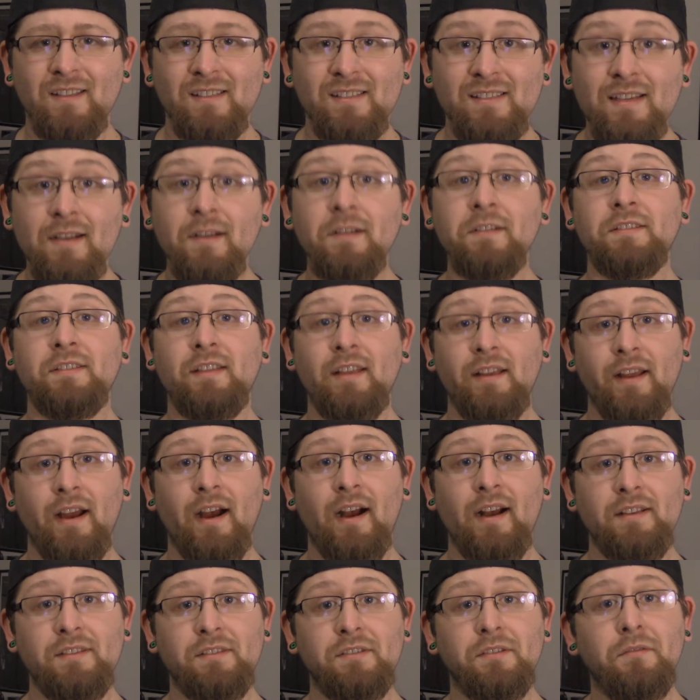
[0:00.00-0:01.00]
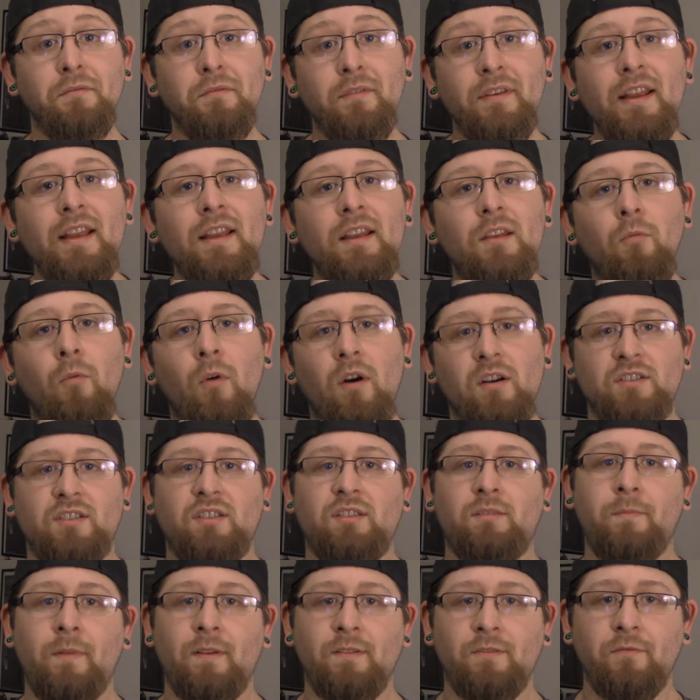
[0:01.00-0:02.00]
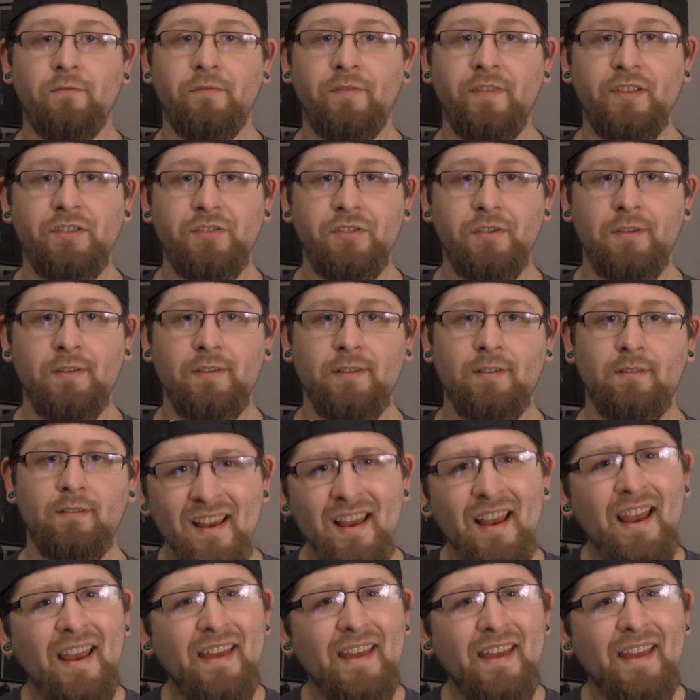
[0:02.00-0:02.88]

Seriously, guys, you need to watch the special features.